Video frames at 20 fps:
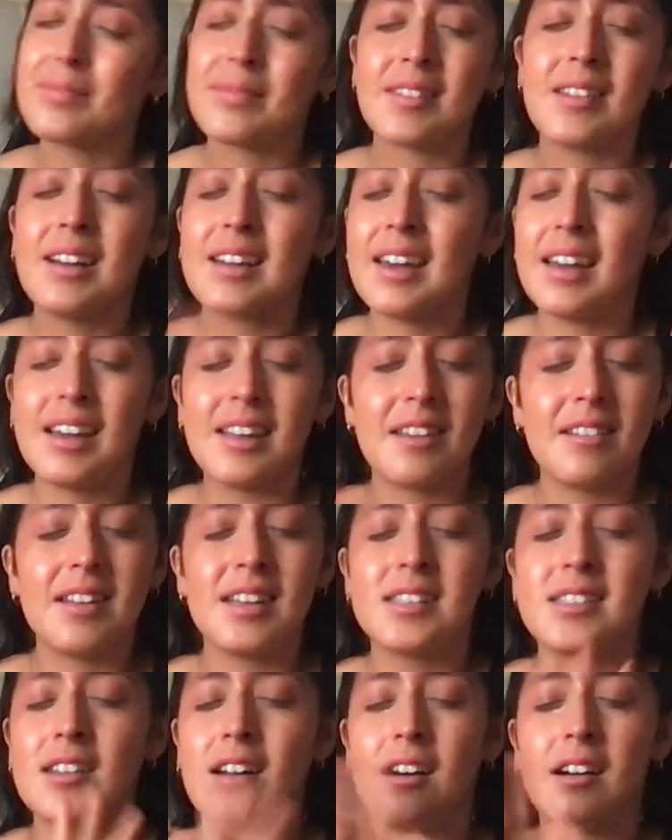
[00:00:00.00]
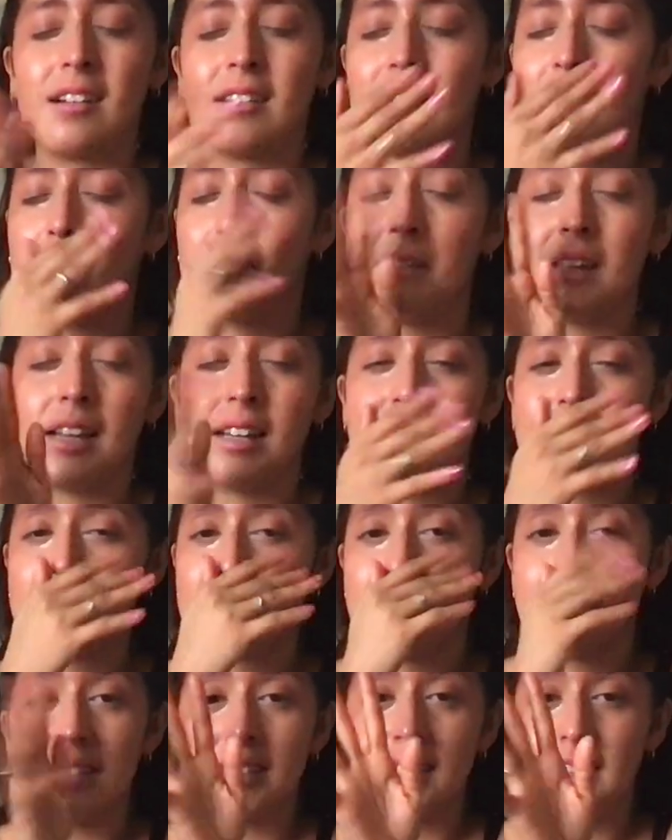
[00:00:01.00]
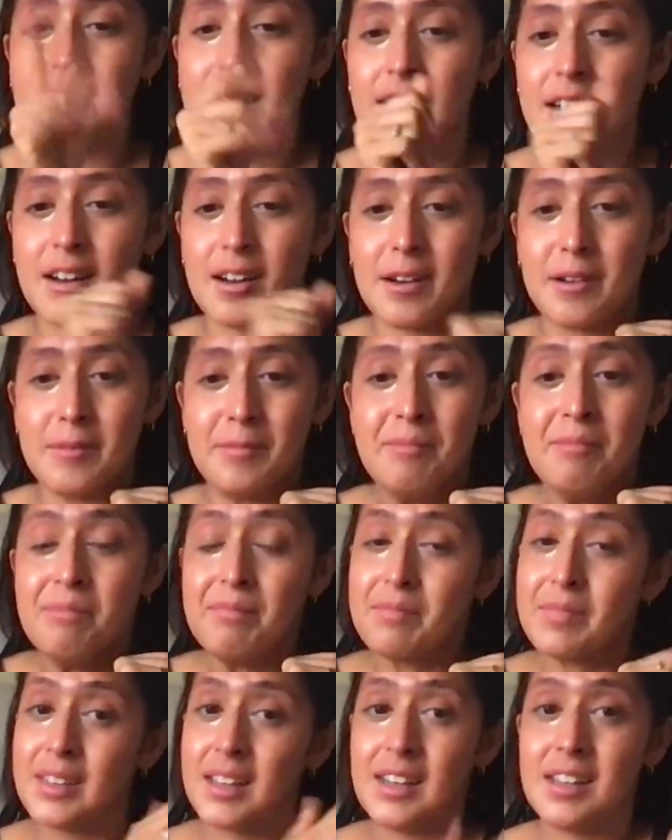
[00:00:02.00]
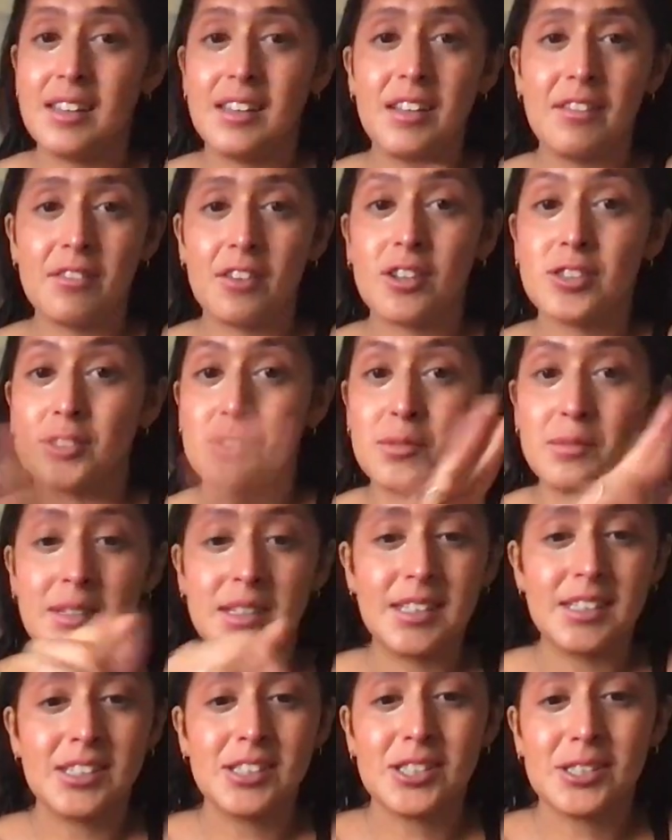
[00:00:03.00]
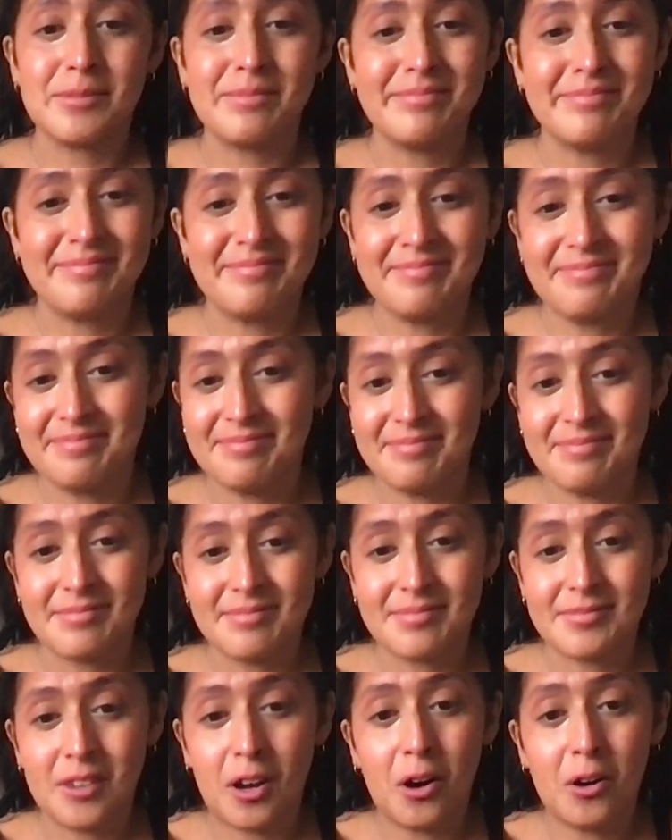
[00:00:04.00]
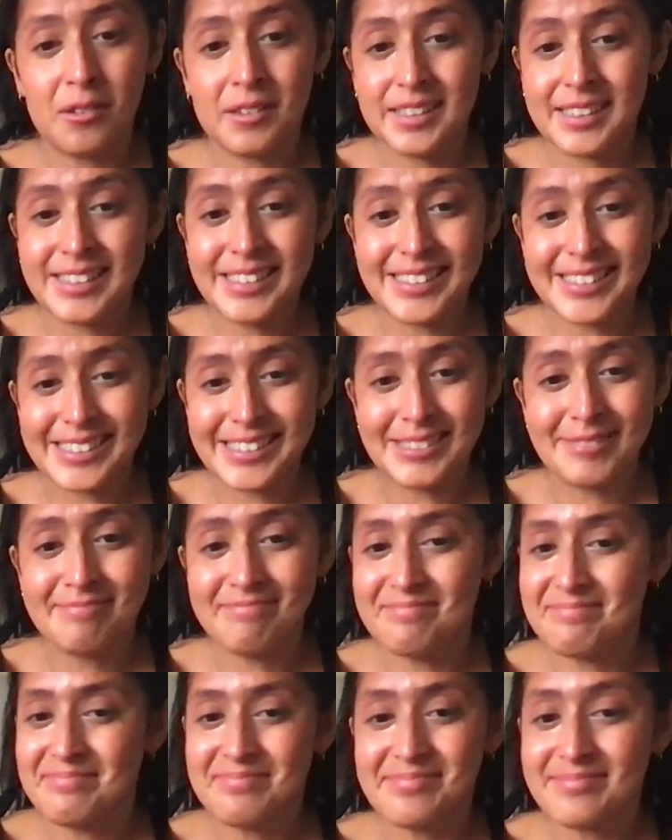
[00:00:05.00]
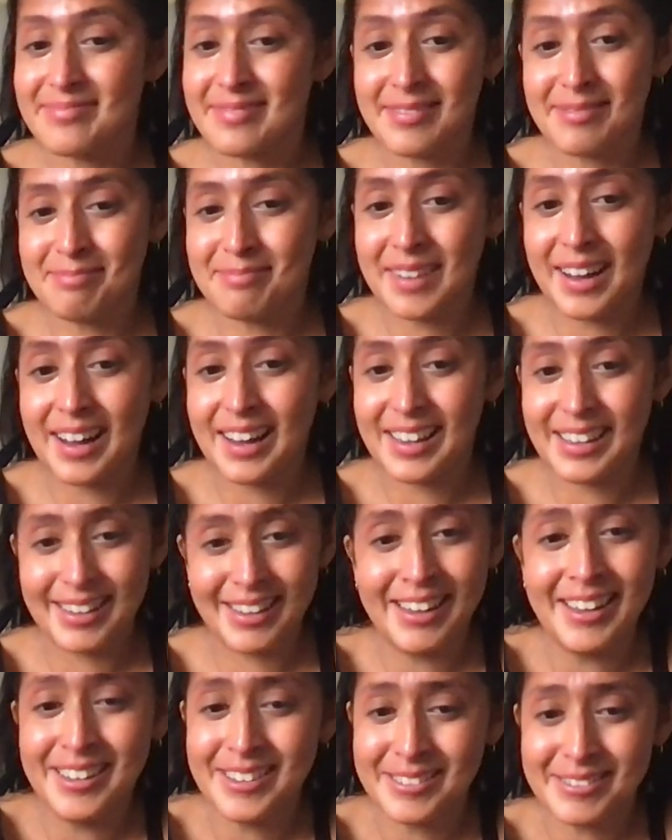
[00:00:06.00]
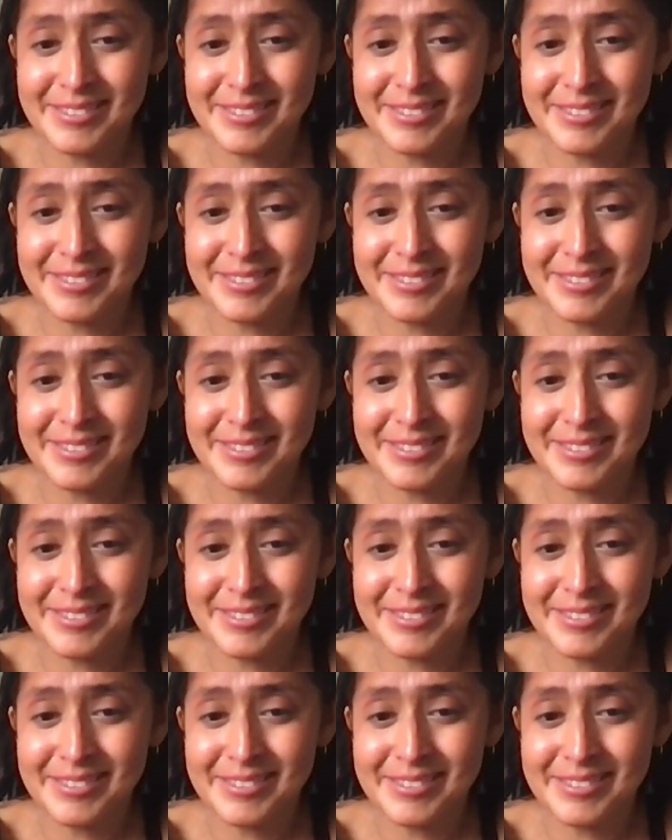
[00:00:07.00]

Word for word: Okay, anyways, y'all, God bless. Please take care. I love y'all so much. Always. Bye.